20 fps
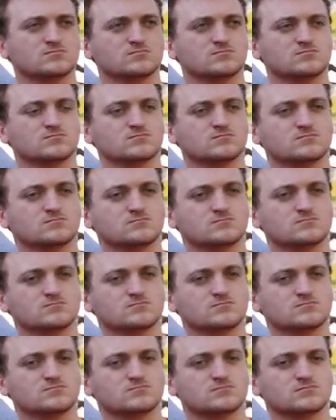
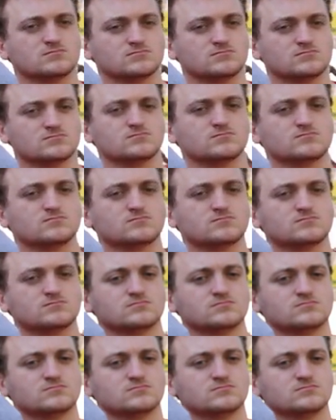
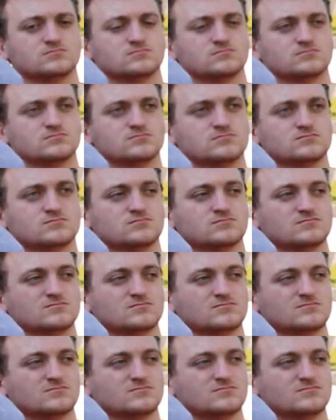
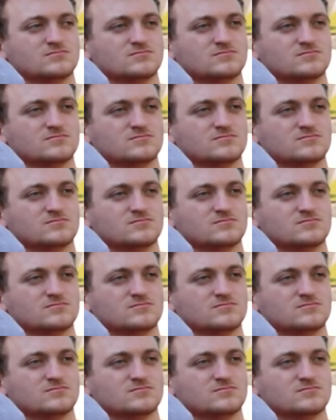No words are spoken by the person on screen.